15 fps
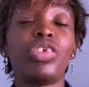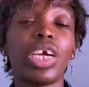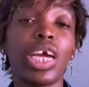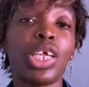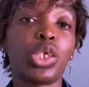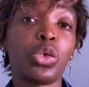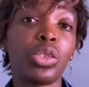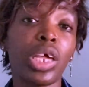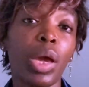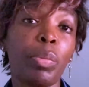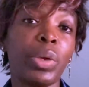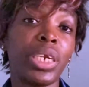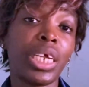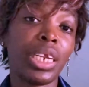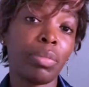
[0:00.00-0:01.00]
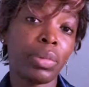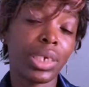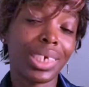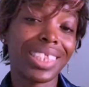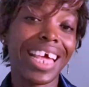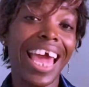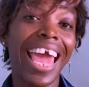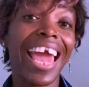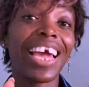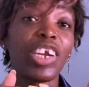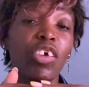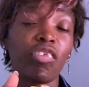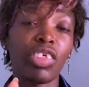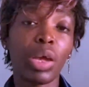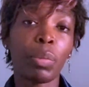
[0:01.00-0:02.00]
into the epididymis, the head
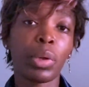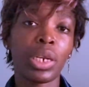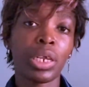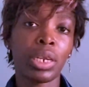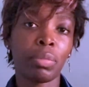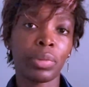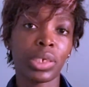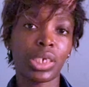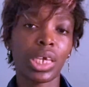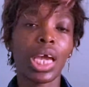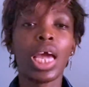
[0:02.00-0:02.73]
of the epididymis.